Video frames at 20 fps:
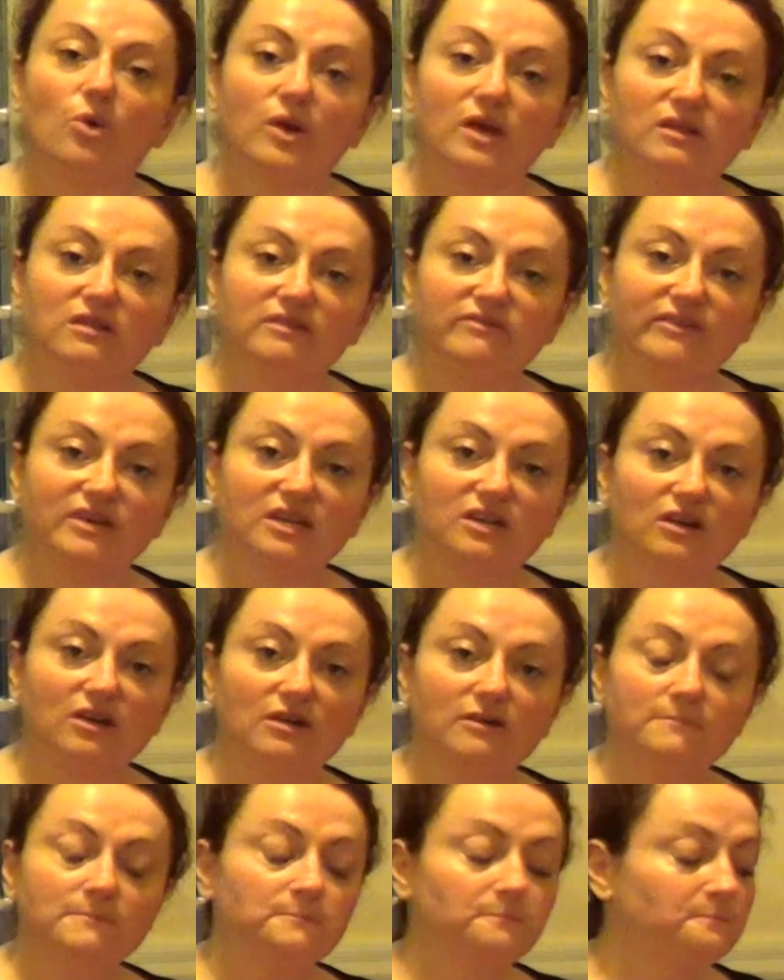oil and
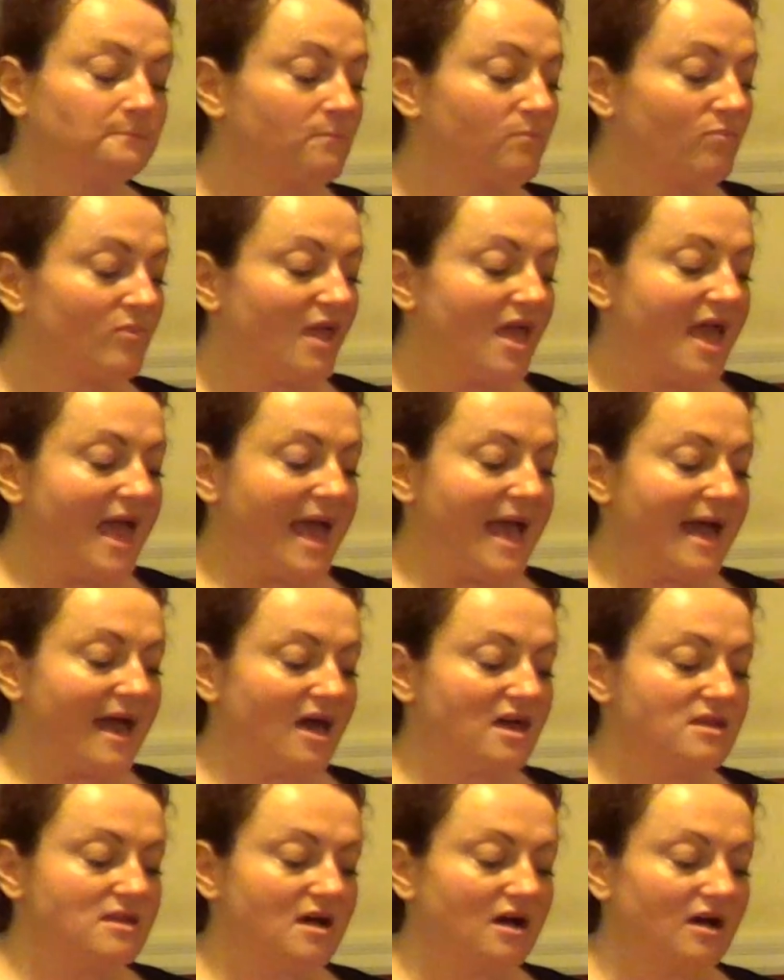vinegar,
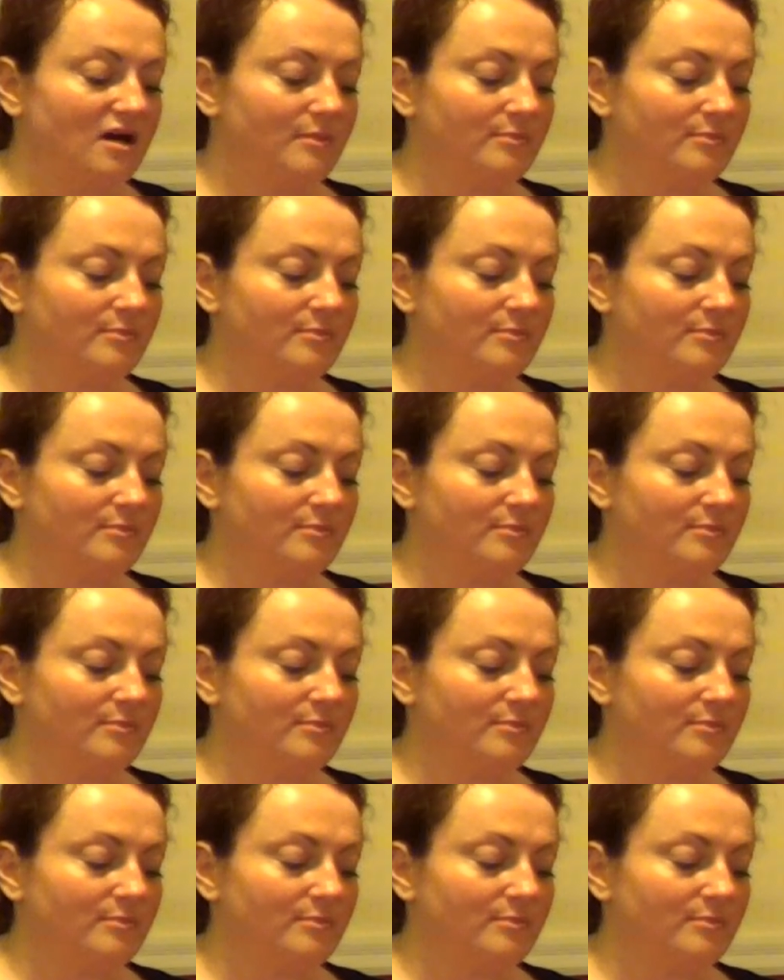and